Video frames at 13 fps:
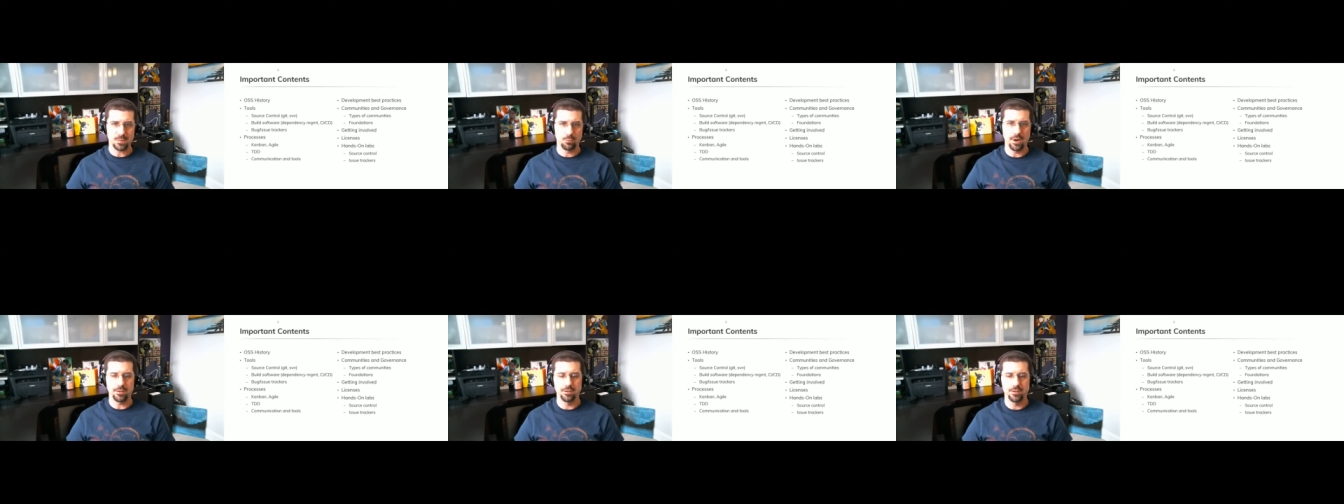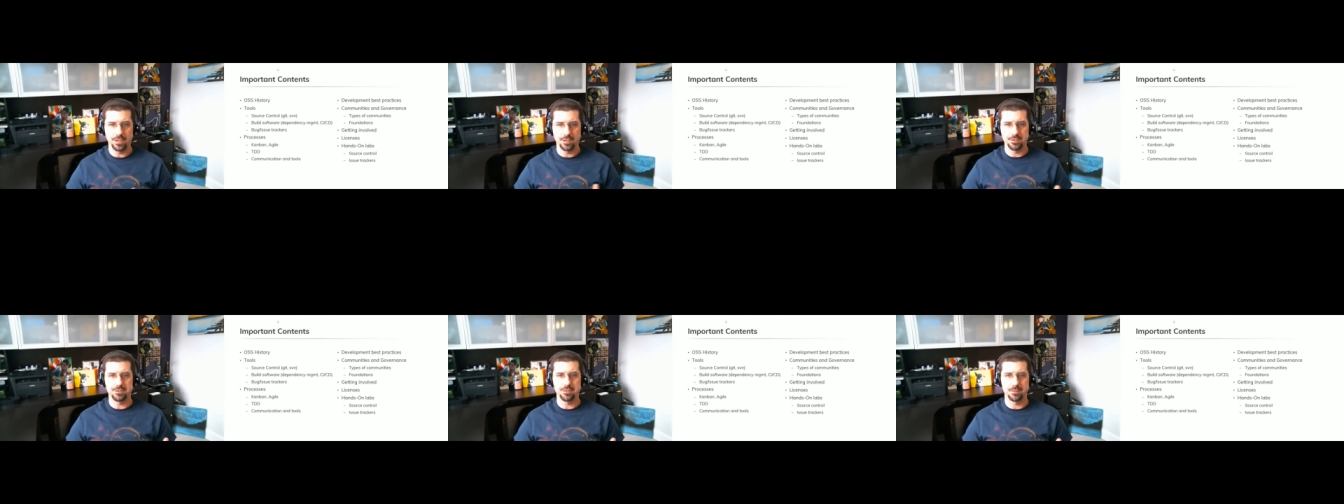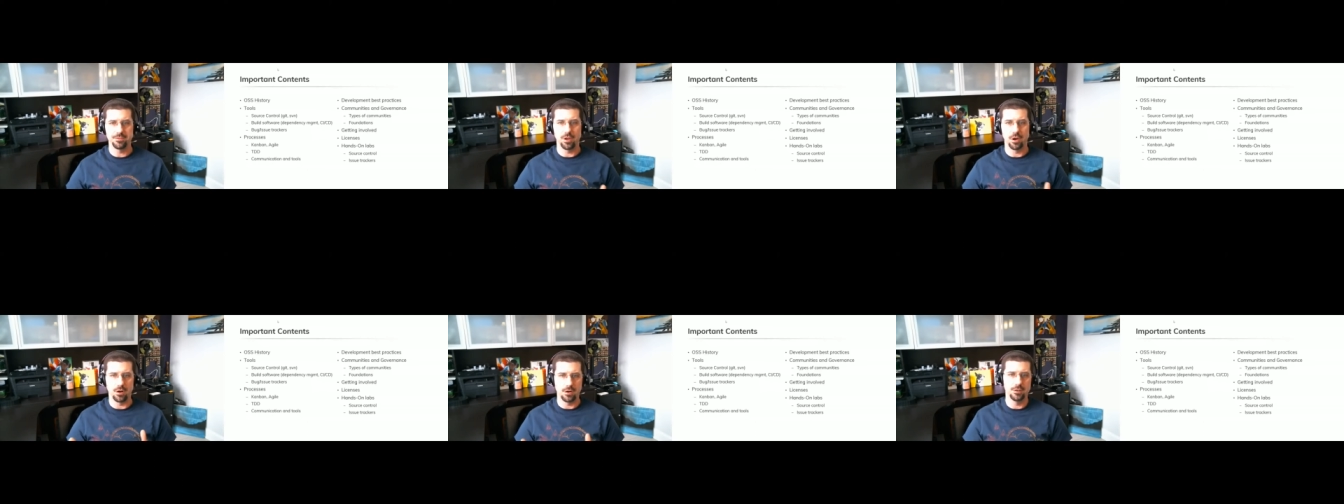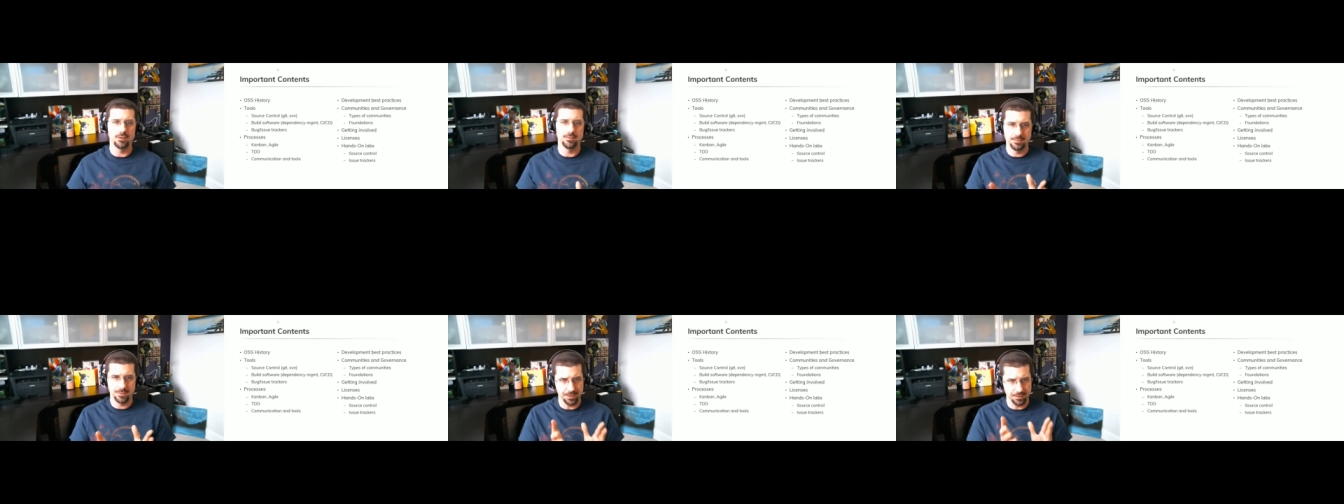rather than some of the hard,
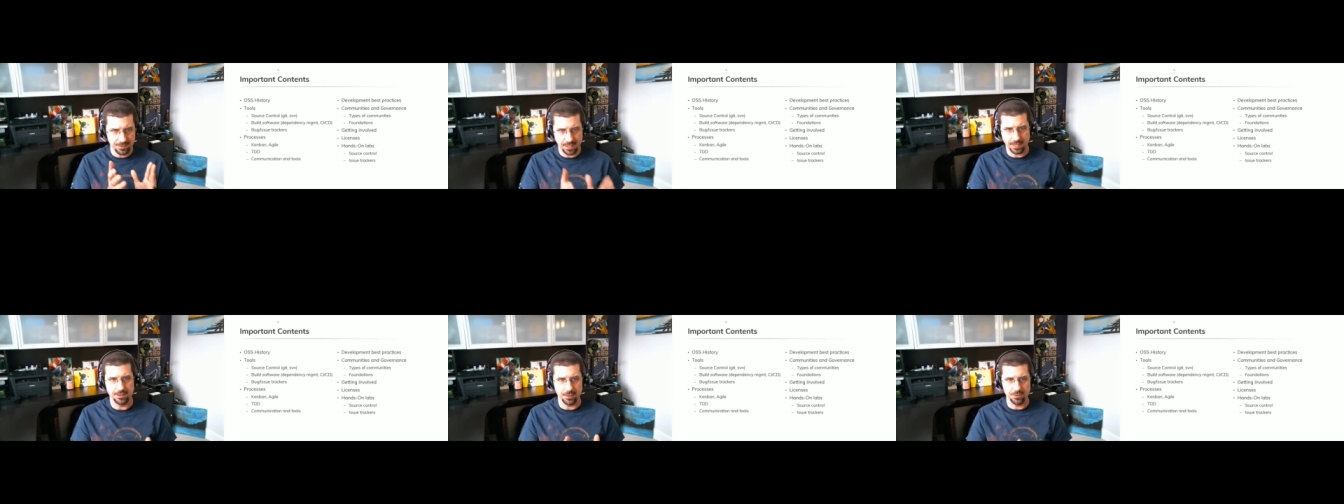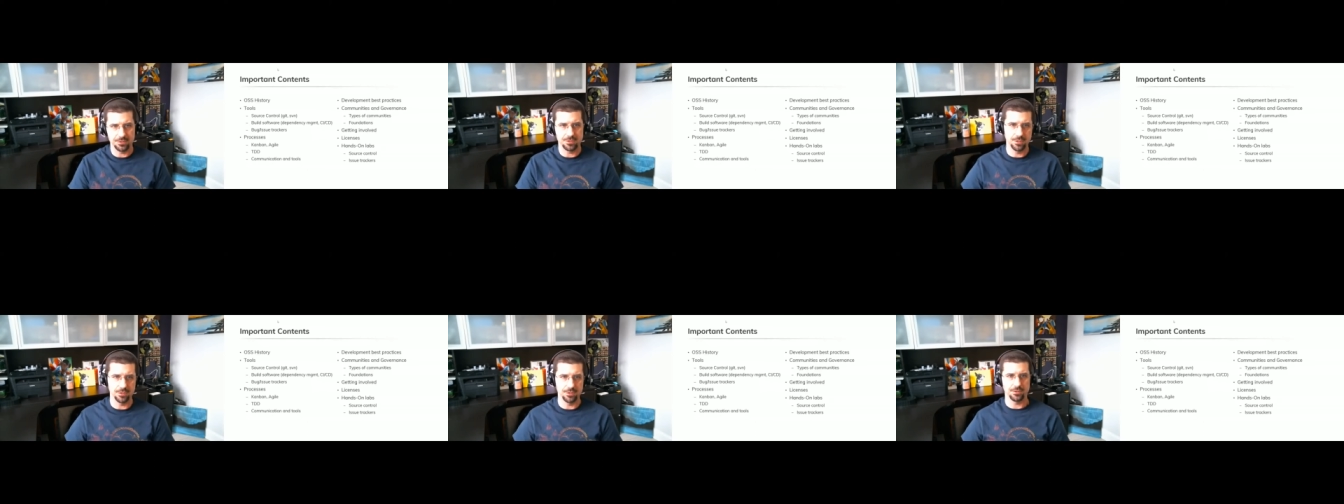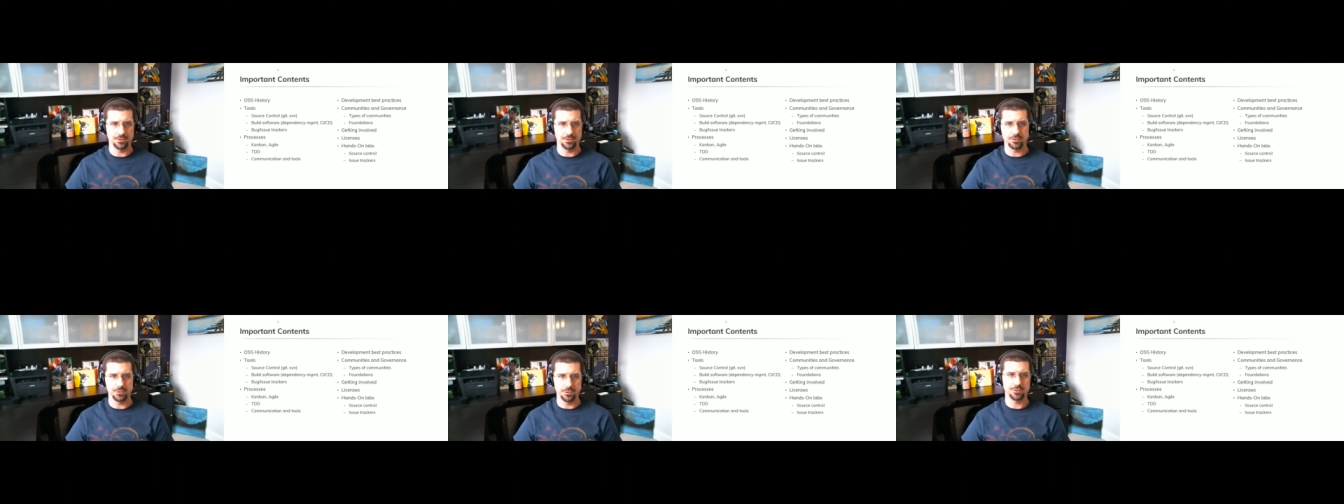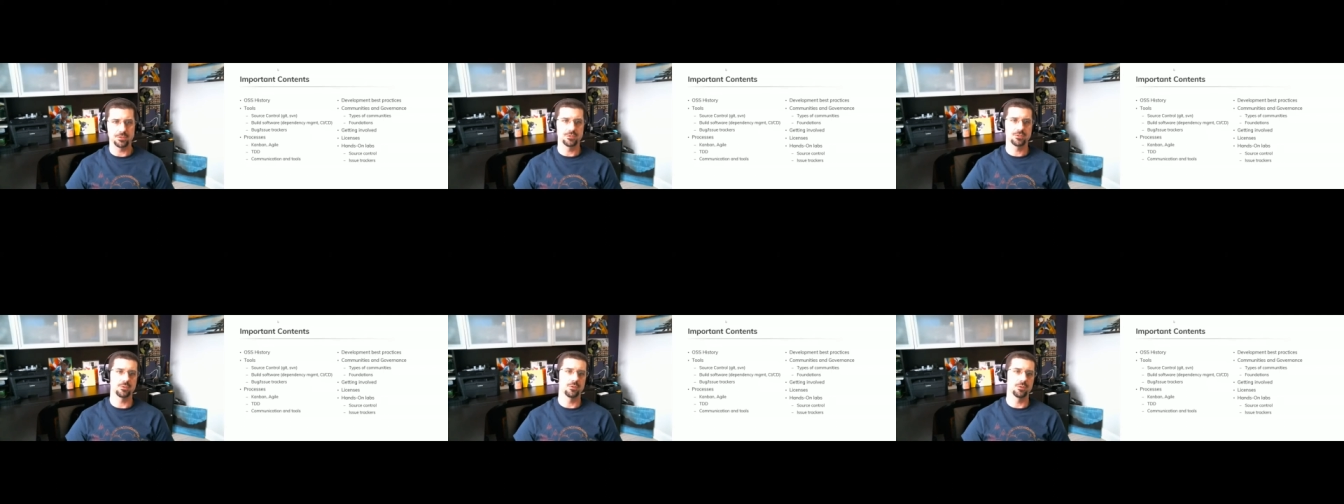you know, technical skills like source
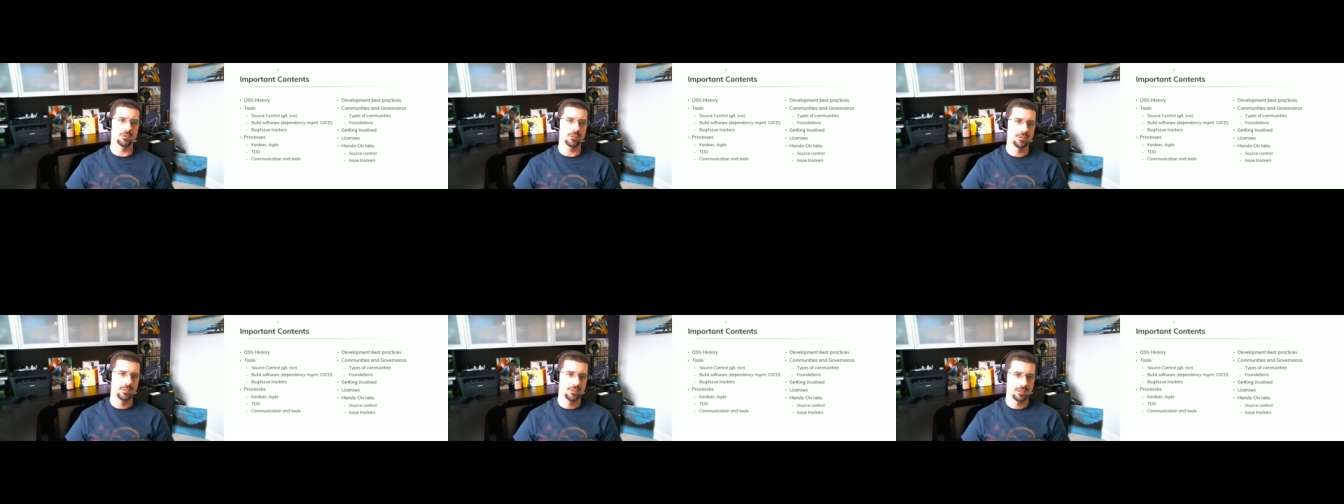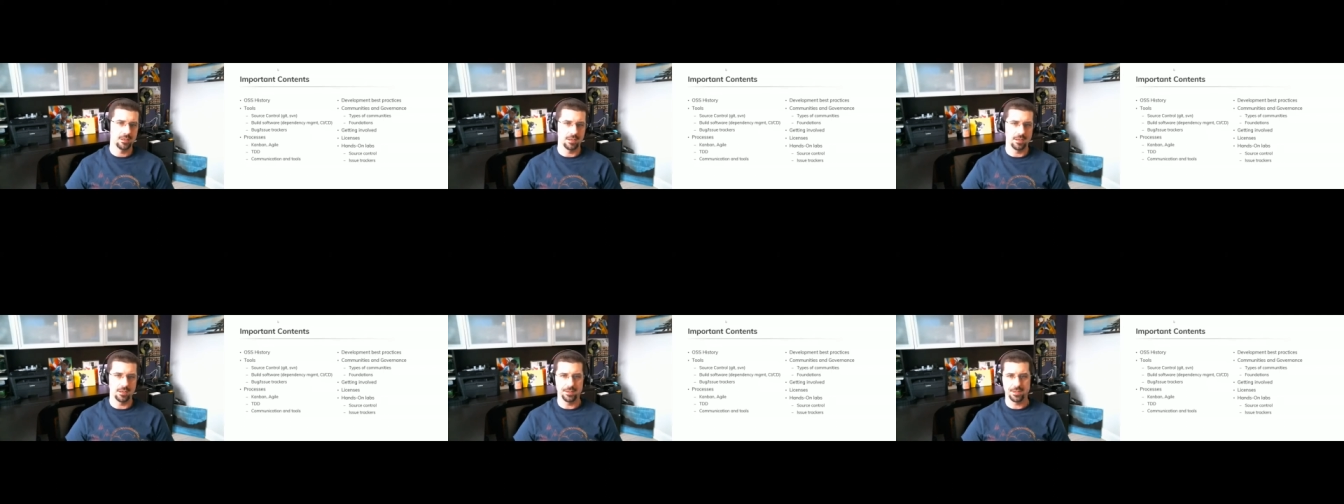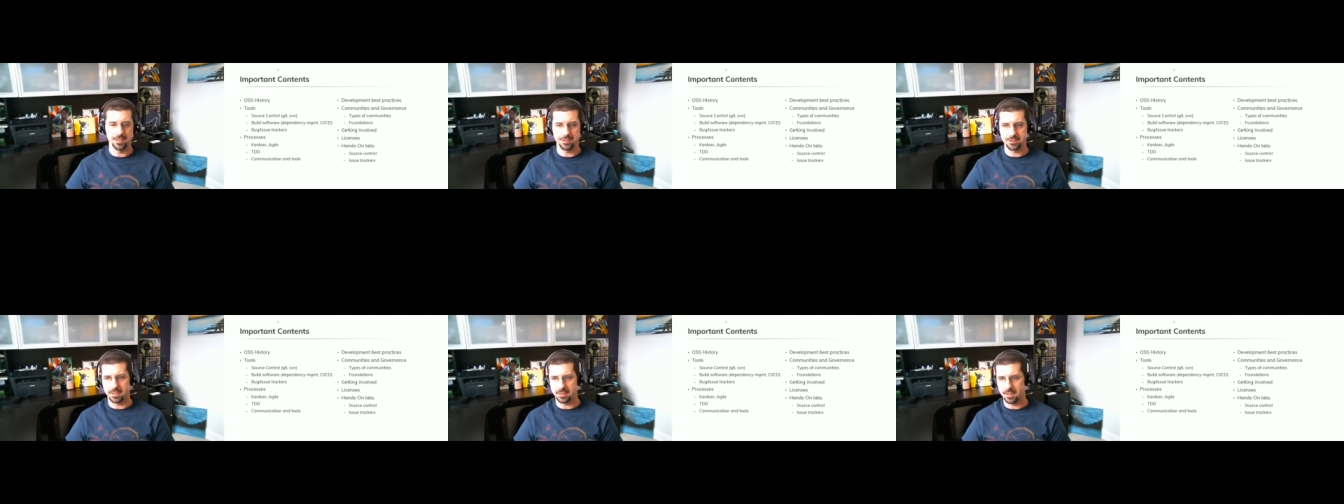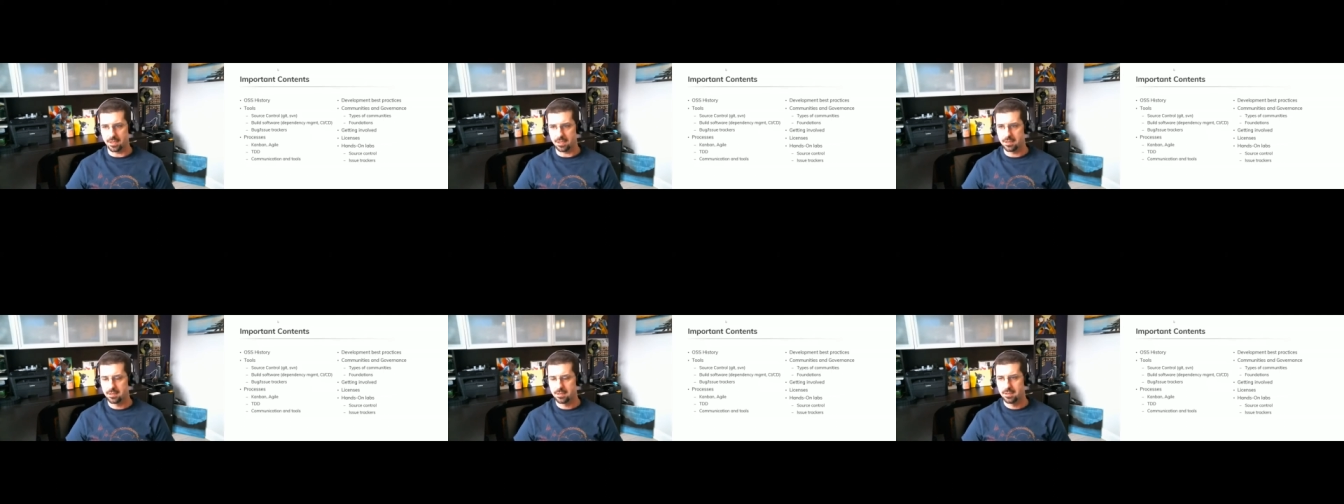control uh, and things like that.